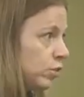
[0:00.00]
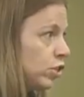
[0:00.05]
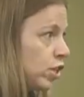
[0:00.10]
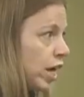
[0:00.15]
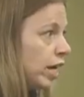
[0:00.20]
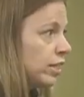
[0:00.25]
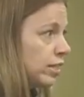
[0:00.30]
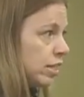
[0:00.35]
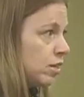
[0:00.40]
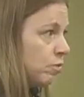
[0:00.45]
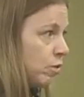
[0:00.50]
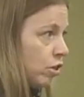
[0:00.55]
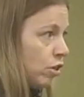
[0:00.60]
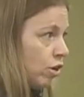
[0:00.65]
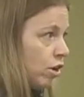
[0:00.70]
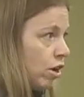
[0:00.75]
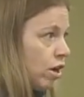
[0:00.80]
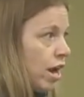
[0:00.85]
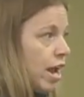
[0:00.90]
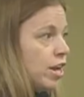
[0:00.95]
checked in with
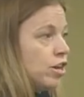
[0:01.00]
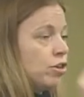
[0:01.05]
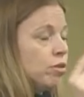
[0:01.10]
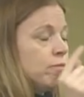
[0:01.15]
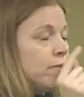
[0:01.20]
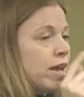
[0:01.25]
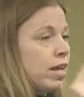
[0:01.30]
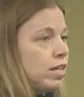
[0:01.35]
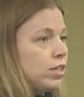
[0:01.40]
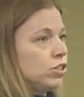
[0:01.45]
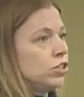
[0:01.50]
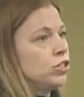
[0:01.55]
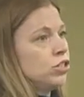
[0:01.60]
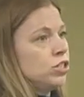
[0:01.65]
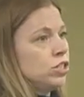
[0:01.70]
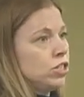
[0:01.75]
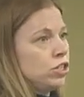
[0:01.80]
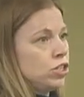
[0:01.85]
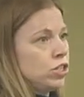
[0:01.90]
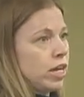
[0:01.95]
her and you're making sure
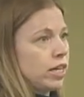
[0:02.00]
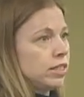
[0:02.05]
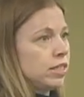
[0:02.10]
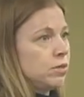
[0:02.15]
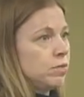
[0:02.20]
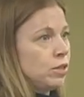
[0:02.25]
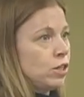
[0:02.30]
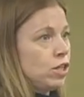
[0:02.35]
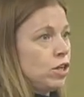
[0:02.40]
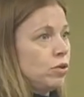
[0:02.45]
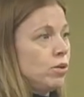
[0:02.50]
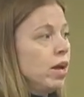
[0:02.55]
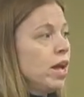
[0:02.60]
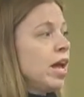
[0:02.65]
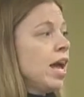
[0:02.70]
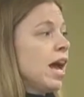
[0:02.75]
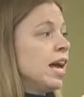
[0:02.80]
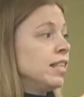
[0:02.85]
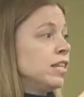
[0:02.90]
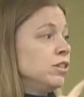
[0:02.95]
she's checked in with you.
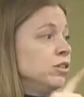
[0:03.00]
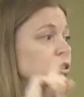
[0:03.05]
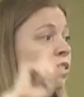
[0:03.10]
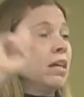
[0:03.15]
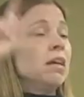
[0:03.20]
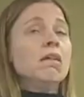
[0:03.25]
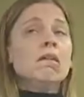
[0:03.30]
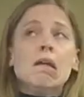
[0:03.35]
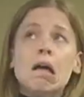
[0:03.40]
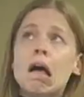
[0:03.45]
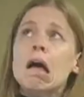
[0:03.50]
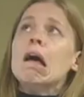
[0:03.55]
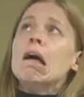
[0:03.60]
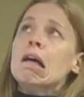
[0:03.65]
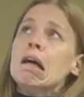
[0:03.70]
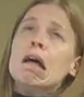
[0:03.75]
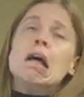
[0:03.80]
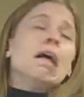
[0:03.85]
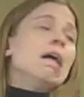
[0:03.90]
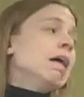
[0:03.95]
And then you say,
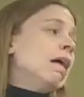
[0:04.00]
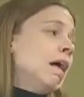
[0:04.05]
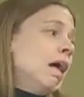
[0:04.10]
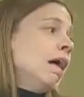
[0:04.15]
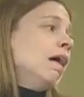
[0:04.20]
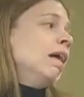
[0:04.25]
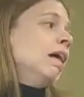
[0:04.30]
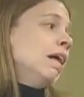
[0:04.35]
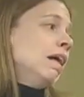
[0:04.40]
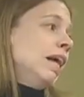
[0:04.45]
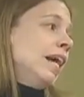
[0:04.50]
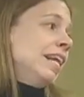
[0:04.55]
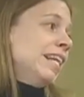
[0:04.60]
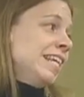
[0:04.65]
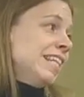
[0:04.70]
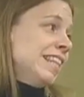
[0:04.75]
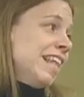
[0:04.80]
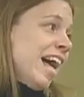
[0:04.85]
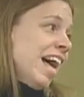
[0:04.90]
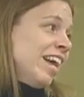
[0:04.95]
oh, I
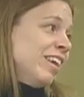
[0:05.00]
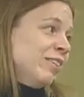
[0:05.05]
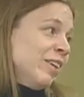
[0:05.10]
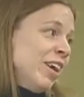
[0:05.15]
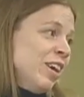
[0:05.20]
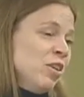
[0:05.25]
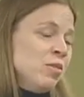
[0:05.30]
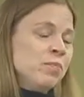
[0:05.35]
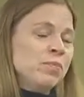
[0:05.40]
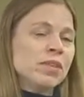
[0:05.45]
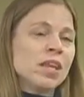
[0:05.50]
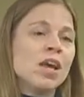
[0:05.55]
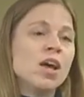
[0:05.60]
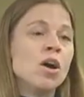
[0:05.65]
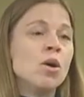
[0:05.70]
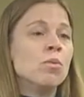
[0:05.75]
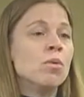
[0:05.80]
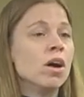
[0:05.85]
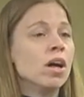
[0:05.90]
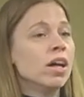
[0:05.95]
need that, right?
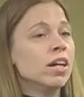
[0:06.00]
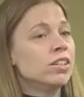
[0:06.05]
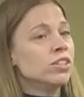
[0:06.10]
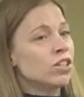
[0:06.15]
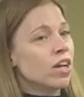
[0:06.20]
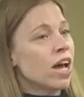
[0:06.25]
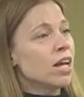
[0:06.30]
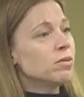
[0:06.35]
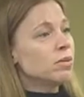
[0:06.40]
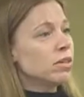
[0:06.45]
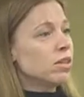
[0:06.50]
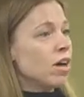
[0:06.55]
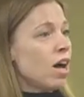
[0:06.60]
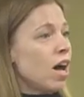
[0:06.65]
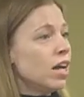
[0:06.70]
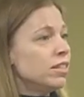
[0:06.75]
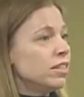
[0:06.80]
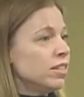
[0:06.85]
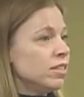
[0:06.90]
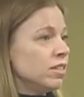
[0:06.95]
Well, a child with
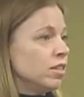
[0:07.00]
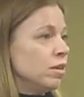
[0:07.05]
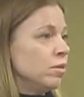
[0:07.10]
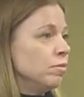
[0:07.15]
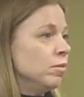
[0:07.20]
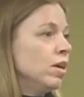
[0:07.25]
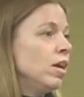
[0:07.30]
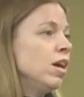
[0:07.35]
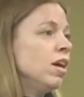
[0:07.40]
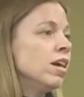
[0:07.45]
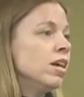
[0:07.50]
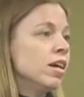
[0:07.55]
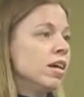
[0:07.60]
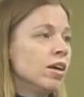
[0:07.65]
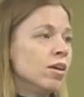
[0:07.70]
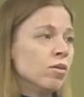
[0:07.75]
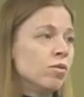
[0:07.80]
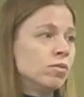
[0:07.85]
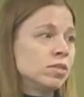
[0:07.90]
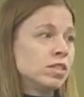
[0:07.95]
autism
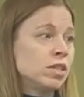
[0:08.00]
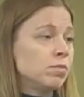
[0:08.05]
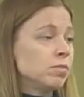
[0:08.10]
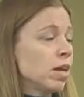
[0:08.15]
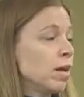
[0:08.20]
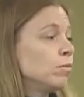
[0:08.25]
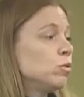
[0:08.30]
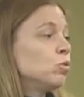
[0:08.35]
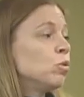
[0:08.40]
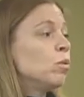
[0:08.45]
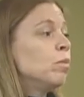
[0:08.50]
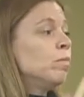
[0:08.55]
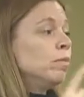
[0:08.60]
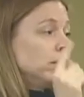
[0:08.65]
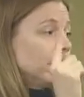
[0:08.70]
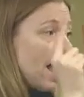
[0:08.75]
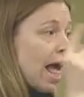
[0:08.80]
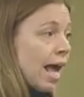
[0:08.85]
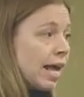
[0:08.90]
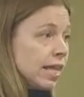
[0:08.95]
sometimes will
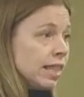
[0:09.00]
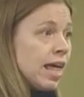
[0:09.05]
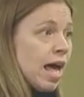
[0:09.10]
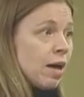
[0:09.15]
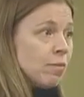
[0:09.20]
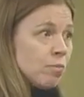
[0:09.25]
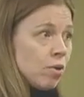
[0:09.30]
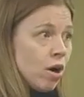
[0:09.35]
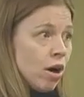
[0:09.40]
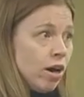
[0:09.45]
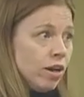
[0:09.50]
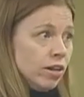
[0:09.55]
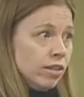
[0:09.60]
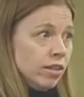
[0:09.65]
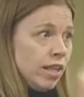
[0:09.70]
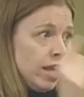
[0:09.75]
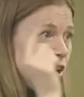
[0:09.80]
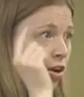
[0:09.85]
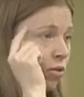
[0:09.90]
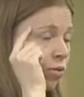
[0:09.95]
lack that part.
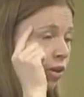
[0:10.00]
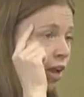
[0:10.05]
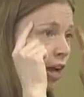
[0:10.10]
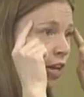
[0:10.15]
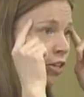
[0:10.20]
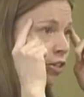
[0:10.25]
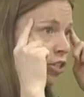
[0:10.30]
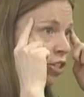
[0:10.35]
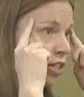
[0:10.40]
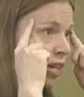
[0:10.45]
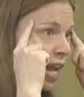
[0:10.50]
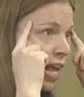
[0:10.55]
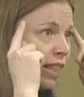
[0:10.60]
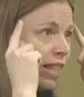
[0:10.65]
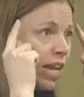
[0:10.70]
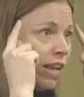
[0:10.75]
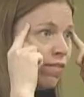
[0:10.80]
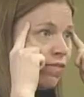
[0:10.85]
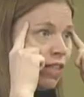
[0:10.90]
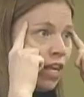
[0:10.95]
They don't understand
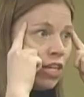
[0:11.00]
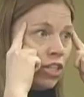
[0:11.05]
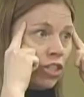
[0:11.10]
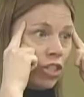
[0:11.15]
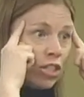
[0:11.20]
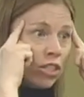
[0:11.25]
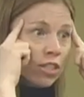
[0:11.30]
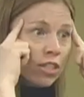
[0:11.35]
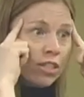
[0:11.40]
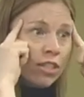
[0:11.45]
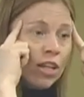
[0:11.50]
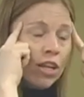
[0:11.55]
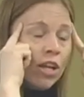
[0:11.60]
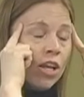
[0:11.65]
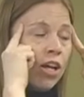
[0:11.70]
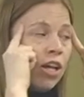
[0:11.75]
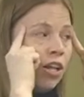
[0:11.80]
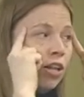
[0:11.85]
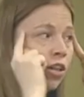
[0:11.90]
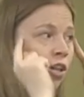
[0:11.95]
that if they just
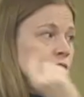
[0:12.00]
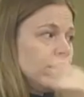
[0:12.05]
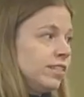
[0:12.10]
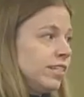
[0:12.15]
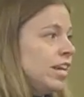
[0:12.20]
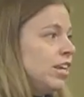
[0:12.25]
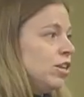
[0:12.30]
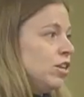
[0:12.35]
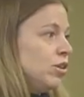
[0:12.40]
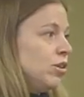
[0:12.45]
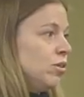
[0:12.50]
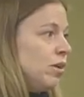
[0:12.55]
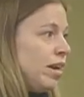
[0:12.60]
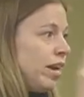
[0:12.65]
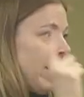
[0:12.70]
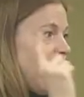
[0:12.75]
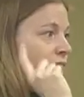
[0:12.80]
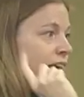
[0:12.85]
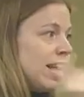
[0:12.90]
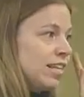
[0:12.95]
looked at you
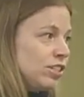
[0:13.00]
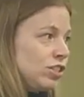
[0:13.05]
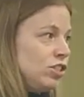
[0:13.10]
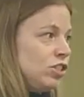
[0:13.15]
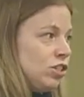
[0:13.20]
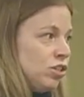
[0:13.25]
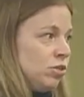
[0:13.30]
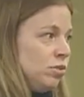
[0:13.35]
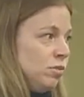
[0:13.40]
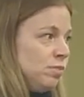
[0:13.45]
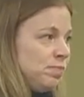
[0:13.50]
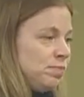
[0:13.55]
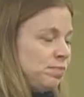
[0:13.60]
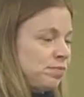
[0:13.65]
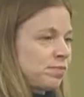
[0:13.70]
and asked you,